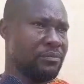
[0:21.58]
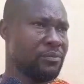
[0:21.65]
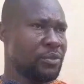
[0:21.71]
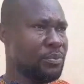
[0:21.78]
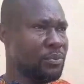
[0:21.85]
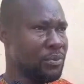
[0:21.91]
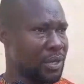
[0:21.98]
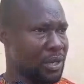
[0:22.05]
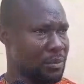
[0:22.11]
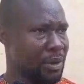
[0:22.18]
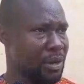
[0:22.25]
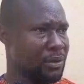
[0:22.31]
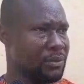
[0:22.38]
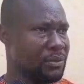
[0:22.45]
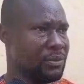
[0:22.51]
others
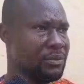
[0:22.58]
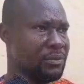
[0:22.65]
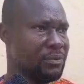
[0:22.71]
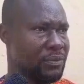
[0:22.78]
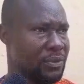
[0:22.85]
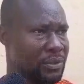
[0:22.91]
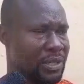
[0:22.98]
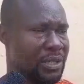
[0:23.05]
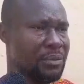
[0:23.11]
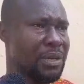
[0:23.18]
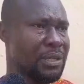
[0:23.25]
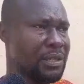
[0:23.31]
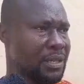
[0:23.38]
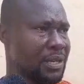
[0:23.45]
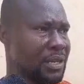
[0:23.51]
expressed confidence
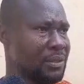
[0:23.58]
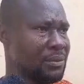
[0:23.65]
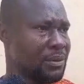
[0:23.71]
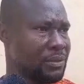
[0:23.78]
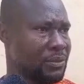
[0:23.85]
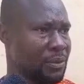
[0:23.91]
in the Commission's